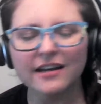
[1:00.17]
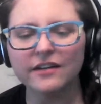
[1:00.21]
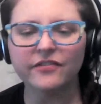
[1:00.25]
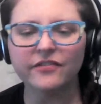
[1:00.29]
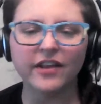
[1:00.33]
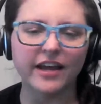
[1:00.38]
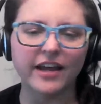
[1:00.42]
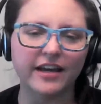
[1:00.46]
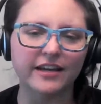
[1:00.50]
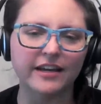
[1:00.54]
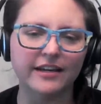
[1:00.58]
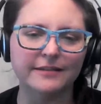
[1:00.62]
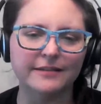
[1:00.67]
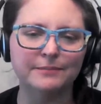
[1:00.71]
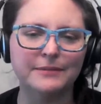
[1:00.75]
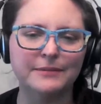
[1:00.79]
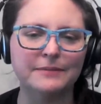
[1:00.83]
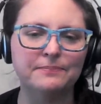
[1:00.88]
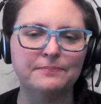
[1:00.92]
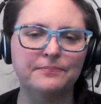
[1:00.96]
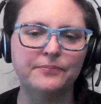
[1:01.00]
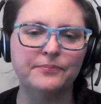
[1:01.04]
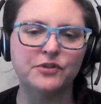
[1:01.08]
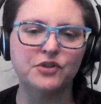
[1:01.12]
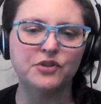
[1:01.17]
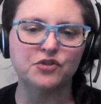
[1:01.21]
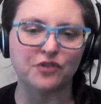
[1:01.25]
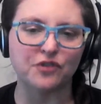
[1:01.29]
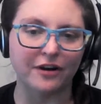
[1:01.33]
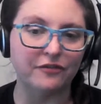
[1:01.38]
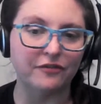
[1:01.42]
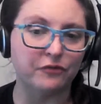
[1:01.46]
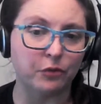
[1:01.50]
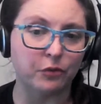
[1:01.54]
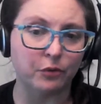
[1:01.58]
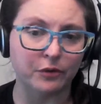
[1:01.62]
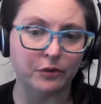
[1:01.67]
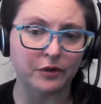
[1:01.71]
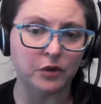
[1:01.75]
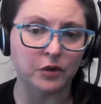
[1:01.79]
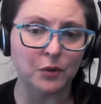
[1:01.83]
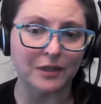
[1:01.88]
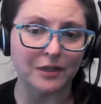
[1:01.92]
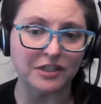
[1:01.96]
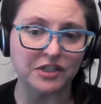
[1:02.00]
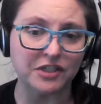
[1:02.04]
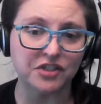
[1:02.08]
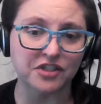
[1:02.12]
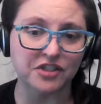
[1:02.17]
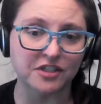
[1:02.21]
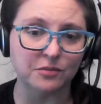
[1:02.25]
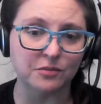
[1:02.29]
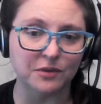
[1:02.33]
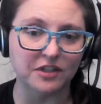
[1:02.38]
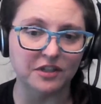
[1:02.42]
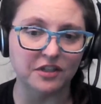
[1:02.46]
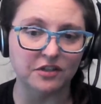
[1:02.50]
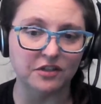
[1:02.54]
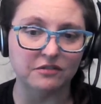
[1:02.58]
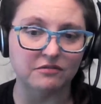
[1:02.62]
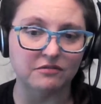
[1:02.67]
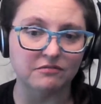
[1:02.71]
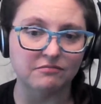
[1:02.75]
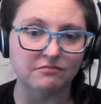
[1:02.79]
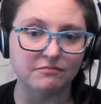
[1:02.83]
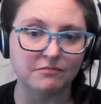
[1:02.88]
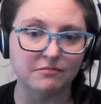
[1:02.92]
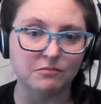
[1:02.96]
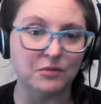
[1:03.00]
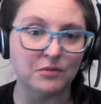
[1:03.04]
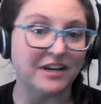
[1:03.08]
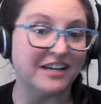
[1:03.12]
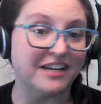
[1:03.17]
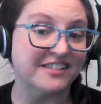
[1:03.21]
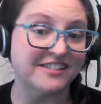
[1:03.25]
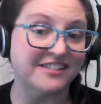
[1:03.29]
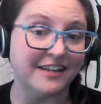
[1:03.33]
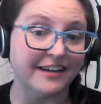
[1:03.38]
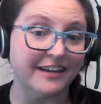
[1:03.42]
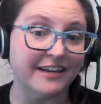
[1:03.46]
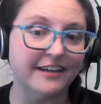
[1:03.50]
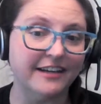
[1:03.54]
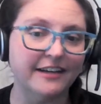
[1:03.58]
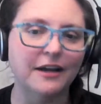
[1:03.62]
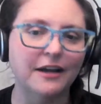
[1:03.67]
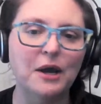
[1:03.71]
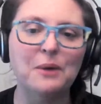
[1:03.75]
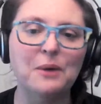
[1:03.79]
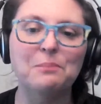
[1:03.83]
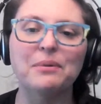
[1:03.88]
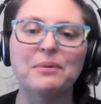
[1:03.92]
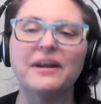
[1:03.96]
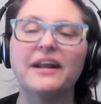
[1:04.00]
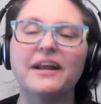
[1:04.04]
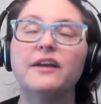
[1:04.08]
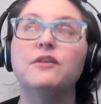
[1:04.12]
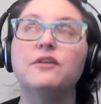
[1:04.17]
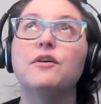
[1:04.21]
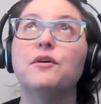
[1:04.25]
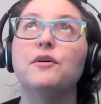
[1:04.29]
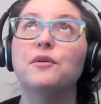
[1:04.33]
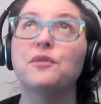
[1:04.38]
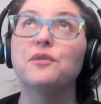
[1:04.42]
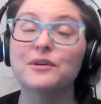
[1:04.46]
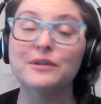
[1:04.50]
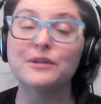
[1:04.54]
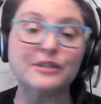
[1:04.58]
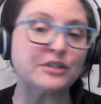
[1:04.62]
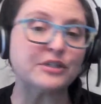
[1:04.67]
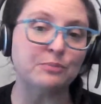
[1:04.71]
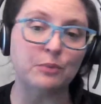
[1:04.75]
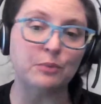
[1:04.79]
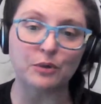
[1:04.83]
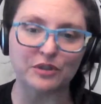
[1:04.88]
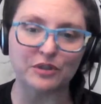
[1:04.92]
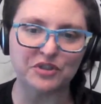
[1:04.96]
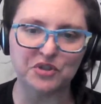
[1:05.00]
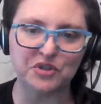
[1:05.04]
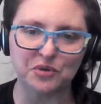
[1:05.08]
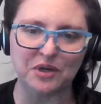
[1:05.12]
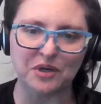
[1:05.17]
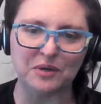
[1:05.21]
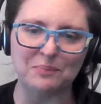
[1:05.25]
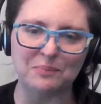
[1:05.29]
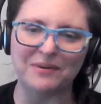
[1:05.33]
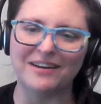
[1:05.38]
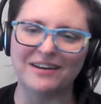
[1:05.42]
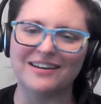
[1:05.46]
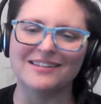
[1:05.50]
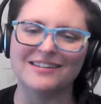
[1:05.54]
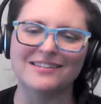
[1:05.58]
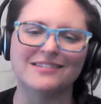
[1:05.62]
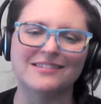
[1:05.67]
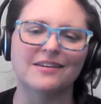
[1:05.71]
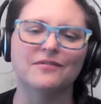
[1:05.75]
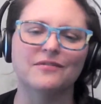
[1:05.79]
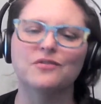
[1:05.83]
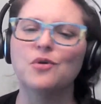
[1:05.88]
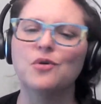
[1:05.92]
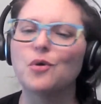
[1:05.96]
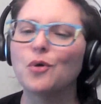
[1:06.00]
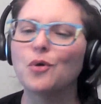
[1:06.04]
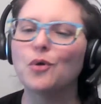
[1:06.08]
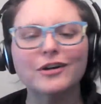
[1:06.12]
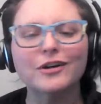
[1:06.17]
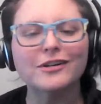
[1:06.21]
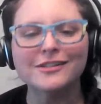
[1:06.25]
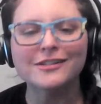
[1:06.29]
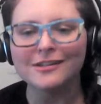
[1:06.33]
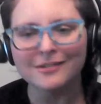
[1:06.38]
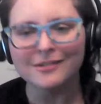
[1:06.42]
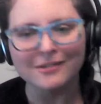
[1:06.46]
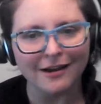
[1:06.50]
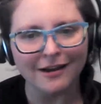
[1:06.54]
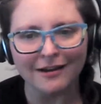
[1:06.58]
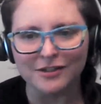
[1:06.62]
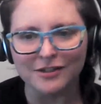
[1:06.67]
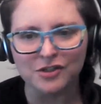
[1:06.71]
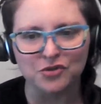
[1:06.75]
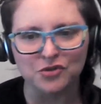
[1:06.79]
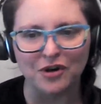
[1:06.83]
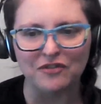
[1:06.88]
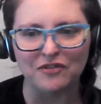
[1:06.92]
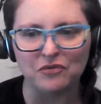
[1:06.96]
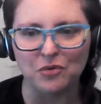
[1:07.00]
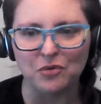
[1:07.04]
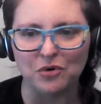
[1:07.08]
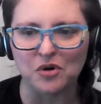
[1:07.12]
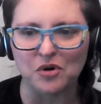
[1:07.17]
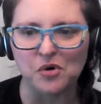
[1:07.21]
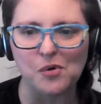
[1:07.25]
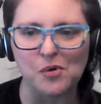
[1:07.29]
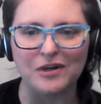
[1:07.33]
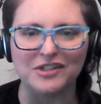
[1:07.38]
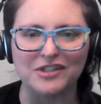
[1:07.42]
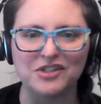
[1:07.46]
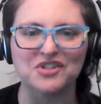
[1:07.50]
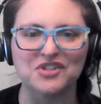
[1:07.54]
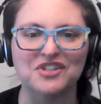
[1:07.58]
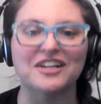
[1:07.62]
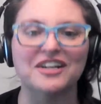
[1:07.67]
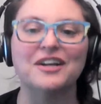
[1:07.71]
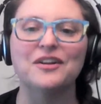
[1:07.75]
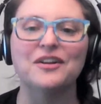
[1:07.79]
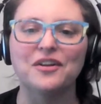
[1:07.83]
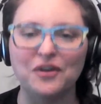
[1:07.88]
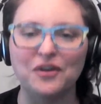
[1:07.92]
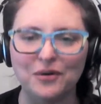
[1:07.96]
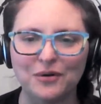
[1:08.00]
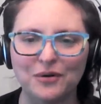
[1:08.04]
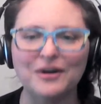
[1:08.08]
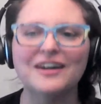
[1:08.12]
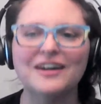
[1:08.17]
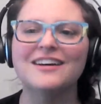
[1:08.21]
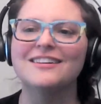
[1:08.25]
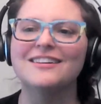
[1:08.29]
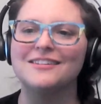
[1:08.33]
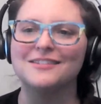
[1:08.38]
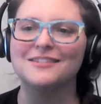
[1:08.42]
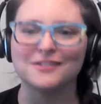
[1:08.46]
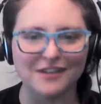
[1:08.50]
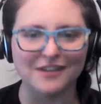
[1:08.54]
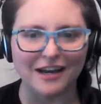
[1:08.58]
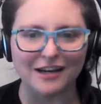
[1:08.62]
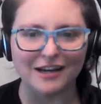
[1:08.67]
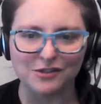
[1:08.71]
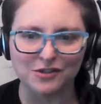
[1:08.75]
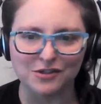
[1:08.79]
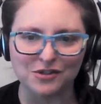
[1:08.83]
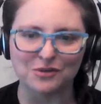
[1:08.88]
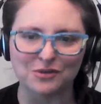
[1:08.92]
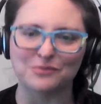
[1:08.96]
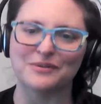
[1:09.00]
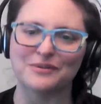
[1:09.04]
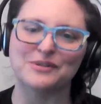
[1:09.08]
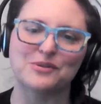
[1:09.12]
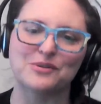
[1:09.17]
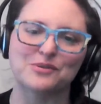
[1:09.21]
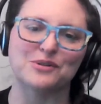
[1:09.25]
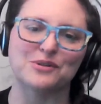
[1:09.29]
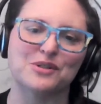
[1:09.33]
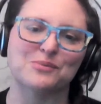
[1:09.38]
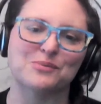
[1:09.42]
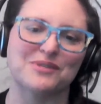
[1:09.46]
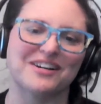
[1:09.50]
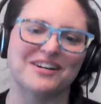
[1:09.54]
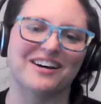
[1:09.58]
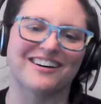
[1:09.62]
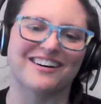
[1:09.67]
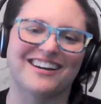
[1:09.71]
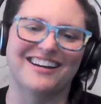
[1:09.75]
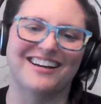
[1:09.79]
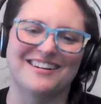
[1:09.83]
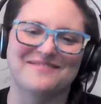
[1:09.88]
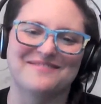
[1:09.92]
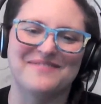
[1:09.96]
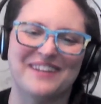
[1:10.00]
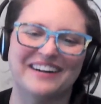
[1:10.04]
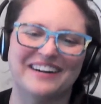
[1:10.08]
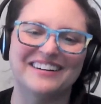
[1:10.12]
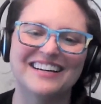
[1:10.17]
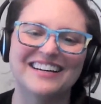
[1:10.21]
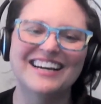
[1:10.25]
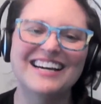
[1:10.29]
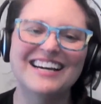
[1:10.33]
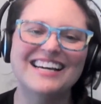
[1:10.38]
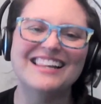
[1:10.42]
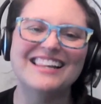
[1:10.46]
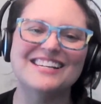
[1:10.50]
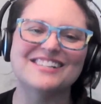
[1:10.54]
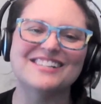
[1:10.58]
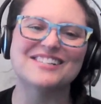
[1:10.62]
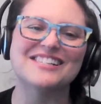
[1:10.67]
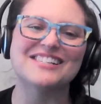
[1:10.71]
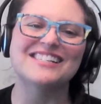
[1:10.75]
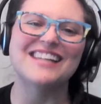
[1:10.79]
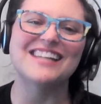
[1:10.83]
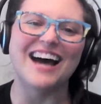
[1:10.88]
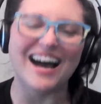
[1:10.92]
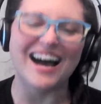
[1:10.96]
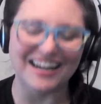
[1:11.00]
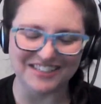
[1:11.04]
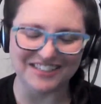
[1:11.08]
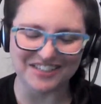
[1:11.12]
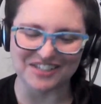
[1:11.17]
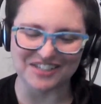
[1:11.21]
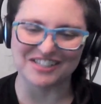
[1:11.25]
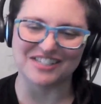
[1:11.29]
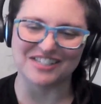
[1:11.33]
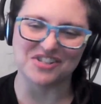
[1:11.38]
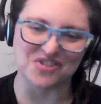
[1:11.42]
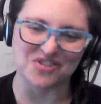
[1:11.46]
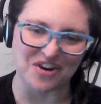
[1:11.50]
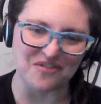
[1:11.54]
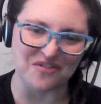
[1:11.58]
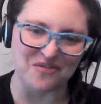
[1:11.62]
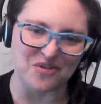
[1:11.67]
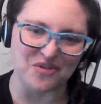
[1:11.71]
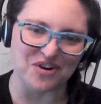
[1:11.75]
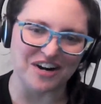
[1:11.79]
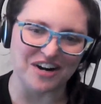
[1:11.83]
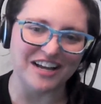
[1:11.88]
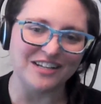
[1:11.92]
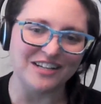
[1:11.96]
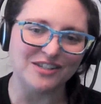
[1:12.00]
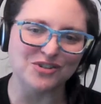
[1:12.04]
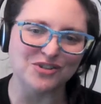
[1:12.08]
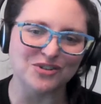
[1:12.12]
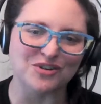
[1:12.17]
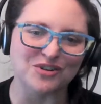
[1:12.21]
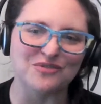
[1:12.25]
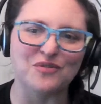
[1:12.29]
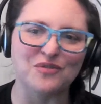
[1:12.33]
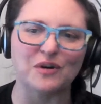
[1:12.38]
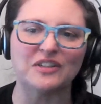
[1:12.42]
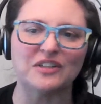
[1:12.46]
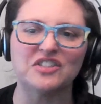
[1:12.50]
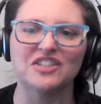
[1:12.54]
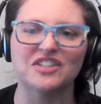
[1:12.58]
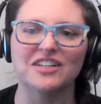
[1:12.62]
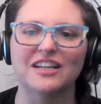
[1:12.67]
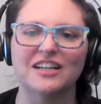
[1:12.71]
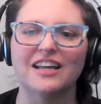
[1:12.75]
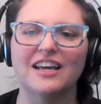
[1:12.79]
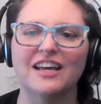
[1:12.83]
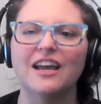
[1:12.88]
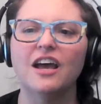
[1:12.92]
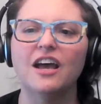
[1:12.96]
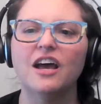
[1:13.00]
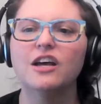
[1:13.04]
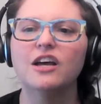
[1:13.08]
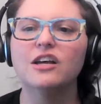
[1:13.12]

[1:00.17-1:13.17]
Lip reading: of like a straightforward question when I say it, but I know there's more to it because, of course, it's not a straightforward question. Hello, this is AASHTO resource we're talking about. There's not just a straightforward answer, unfortunately.